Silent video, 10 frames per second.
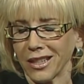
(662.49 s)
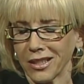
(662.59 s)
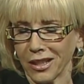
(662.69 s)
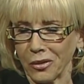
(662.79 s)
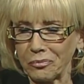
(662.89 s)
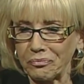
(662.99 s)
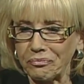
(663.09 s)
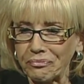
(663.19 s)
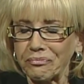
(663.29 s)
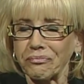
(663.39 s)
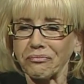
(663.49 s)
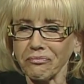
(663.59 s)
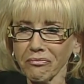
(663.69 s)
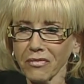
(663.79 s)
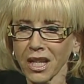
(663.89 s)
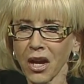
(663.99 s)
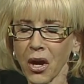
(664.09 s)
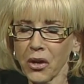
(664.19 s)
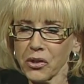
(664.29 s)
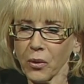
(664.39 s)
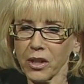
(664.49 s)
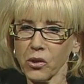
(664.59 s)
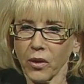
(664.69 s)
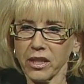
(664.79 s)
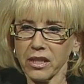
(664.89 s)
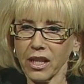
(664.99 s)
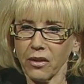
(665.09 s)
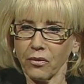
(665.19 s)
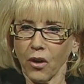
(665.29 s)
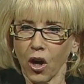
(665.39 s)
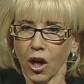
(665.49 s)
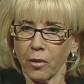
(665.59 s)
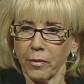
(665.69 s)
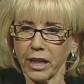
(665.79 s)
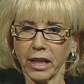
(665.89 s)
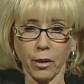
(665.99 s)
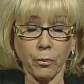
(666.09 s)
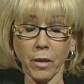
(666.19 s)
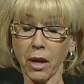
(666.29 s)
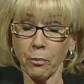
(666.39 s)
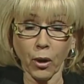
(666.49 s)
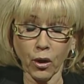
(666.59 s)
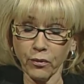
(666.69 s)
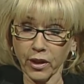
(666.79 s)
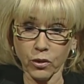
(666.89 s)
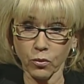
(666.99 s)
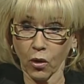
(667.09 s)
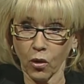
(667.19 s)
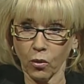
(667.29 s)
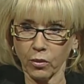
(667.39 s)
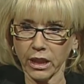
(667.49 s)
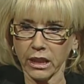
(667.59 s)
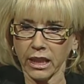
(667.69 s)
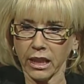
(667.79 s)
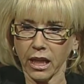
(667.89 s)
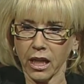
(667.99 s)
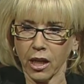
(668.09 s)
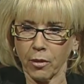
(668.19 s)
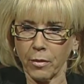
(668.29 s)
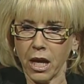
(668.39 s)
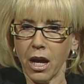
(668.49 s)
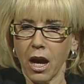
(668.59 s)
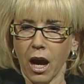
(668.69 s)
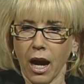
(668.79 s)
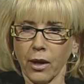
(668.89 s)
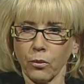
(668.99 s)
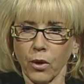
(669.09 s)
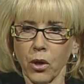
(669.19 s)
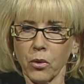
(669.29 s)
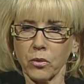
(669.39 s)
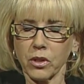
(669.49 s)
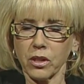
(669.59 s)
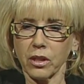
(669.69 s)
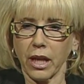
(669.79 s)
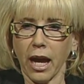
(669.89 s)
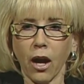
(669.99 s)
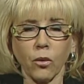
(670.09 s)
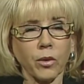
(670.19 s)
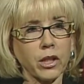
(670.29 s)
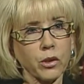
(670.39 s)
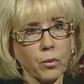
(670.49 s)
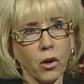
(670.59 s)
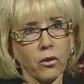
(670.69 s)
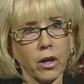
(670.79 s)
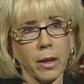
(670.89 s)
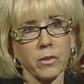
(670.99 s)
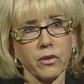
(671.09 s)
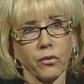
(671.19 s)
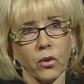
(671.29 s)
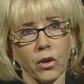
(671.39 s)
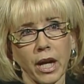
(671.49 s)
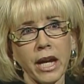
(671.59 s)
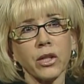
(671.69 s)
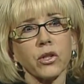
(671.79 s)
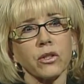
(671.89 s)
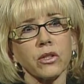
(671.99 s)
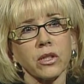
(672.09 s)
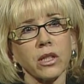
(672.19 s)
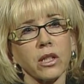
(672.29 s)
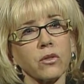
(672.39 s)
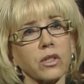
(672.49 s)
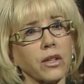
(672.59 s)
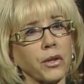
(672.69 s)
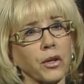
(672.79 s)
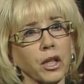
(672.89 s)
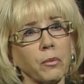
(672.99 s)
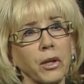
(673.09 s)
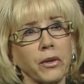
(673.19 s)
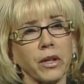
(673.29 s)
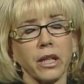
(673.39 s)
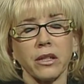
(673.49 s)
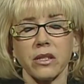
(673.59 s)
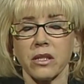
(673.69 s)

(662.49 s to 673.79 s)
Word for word: And uh, so I joined State Farm in a, a perfect role, really. Um, I wrote outreach programs for agents to use in their communities.